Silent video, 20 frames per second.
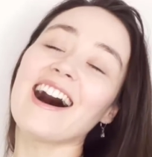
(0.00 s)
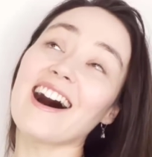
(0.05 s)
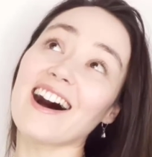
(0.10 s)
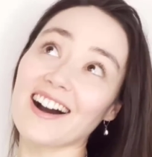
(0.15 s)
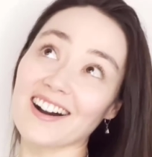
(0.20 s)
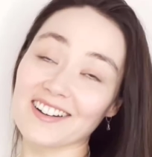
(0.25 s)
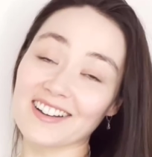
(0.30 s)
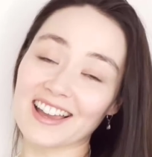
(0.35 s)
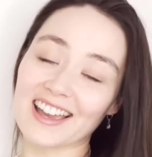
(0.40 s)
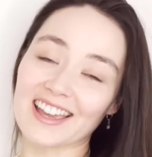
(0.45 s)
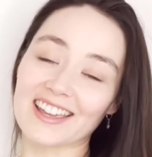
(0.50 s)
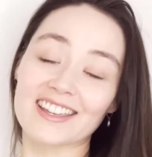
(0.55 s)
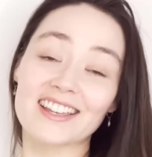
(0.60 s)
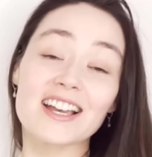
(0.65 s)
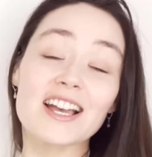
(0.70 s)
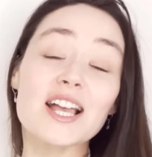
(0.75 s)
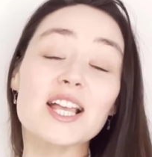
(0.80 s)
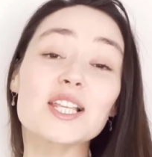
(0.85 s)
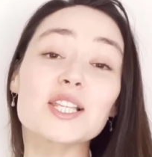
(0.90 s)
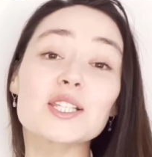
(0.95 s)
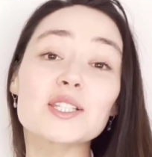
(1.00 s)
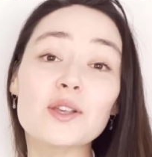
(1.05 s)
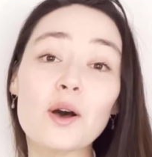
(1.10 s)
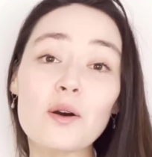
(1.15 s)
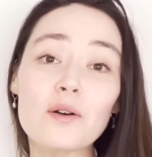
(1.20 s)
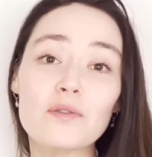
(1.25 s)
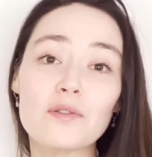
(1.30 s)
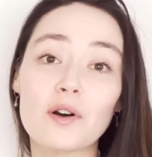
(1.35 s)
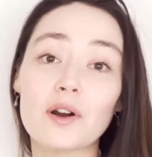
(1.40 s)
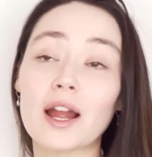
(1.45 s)
Okay,
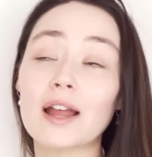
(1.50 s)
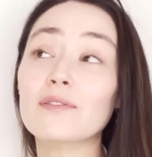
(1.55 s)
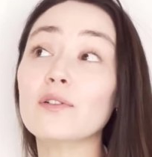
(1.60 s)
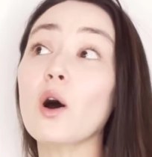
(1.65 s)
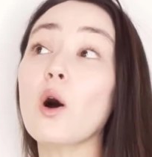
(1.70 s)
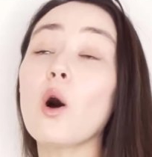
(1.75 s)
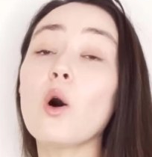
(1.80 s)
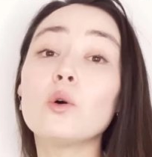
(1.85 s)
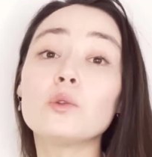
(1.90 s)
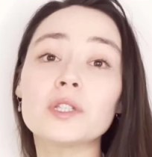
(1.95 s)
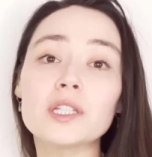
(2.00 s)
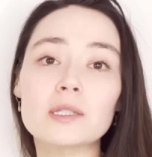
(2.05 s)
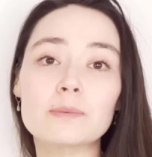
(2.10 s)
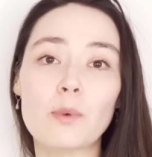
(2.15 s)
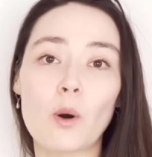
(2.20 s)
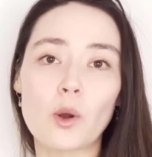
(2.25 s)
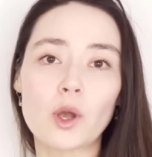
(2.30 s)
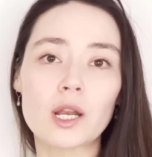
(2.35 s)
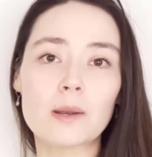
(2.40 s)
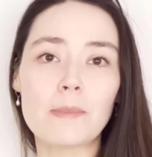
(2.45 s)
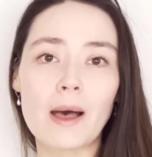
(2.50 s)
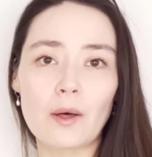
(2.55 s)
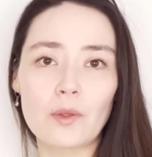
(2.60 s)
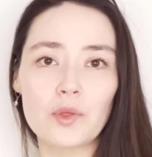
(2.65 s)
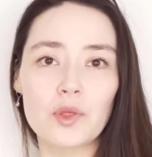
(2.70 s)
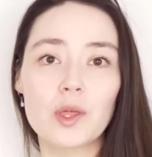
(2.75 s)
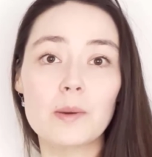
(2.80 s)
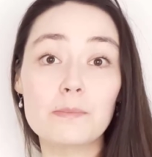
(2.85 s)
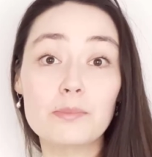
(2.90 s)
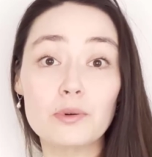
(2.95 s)
so far I've only spoken
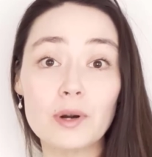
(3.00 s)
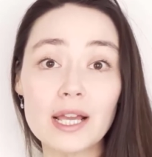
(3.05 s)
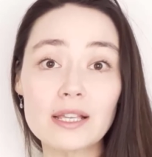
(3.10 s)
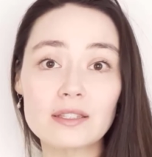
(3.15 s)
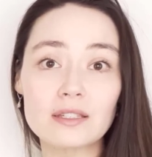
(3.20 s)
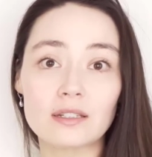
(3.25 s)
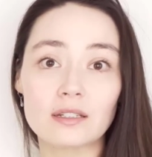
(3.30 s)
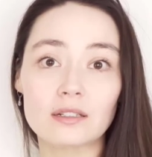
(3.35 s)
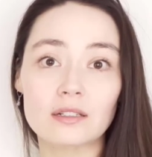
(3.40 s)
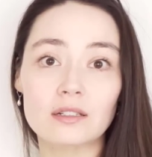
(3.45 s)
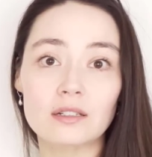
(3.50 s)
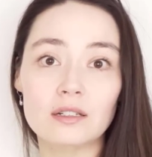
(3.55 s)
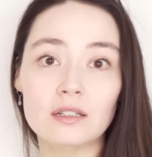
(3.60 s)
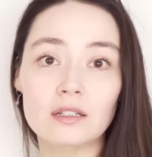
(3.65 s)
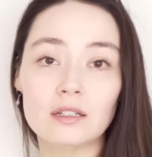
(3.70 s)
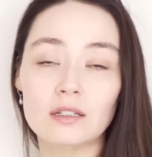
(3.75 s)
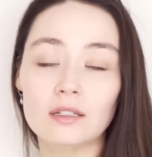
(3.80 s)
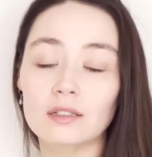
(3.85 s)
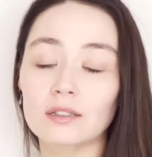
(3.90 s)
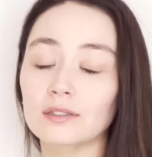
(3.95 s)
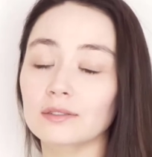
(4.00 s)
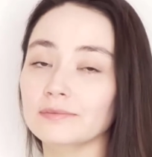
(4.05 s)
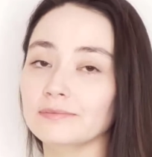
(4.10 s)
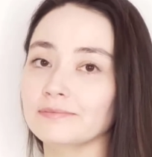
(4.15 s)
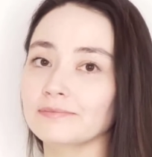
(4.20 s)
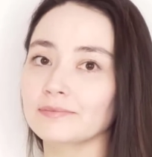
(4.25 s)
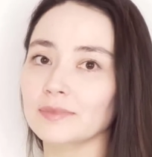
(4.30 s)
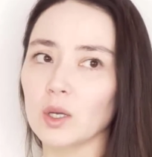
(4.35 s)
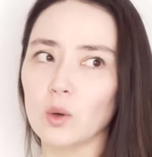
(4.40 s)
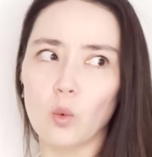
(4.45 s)
about the present.
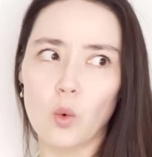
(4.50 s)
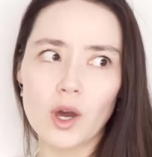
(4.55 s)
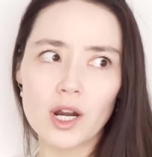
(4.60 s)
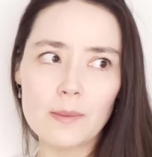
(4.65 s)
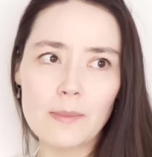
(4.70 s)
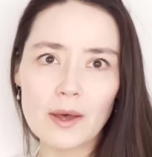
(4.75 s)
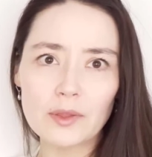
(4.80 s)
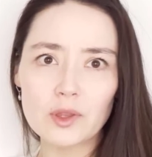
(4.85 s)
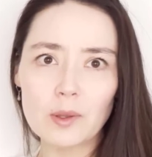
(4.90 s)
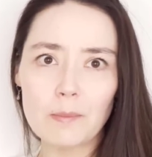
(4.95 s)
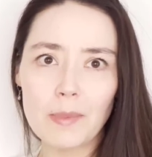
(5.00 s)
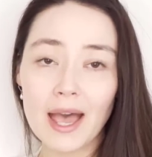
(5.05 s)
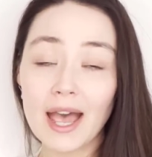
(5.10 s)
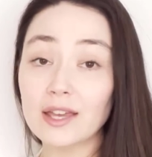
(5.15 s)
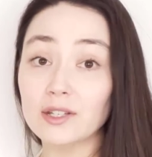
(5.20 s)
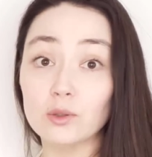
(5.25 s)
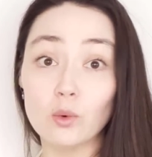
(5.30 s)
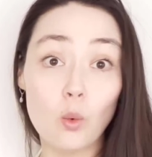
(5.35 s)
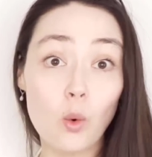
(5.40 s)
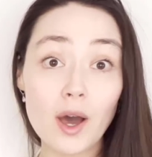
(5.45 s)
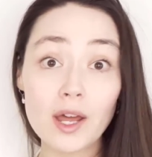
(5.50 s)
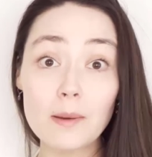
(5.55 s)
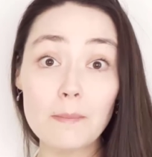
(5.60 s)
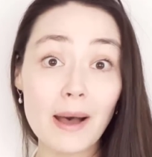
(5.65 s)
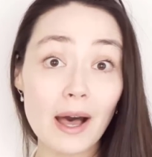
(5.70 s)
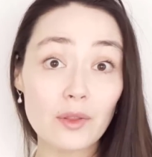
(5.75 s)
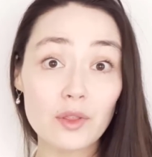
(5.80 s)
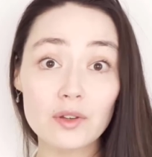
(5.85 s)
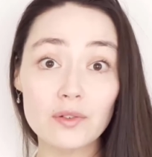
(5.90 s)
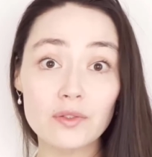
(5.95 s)
What about the past? What
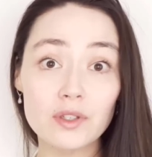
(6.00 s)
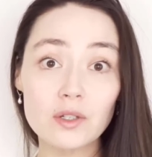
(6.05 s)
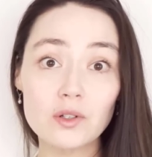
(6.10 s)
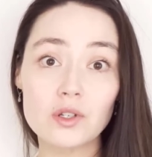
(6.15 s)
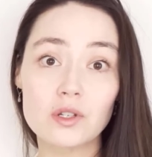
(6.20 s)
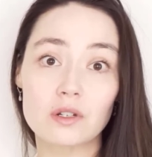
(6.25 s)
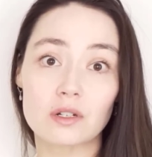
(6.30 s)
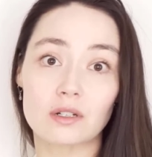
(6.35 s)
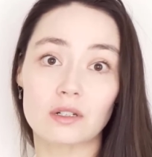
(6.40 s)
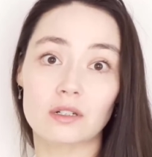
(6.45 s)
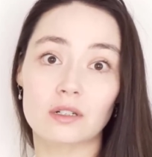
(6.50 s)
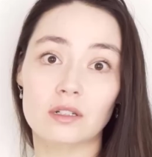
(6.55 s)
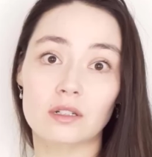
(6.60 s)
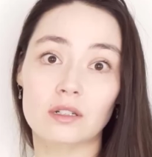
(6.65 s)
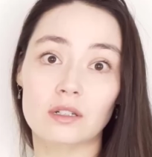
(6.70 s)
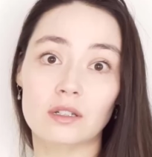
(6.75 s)
about the future?